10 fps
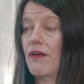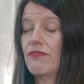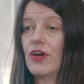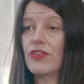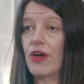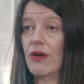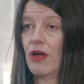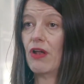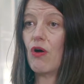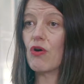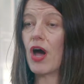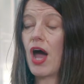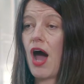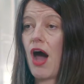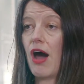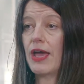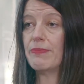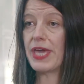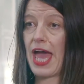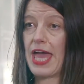Further along, I
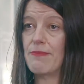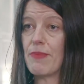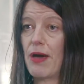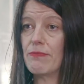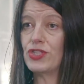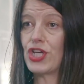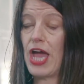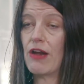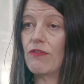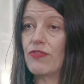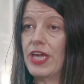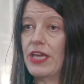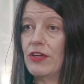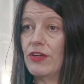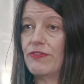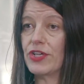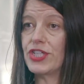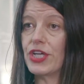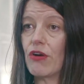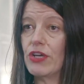became chair of the
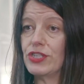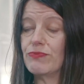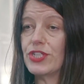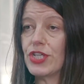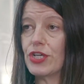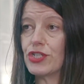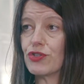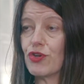University College and Research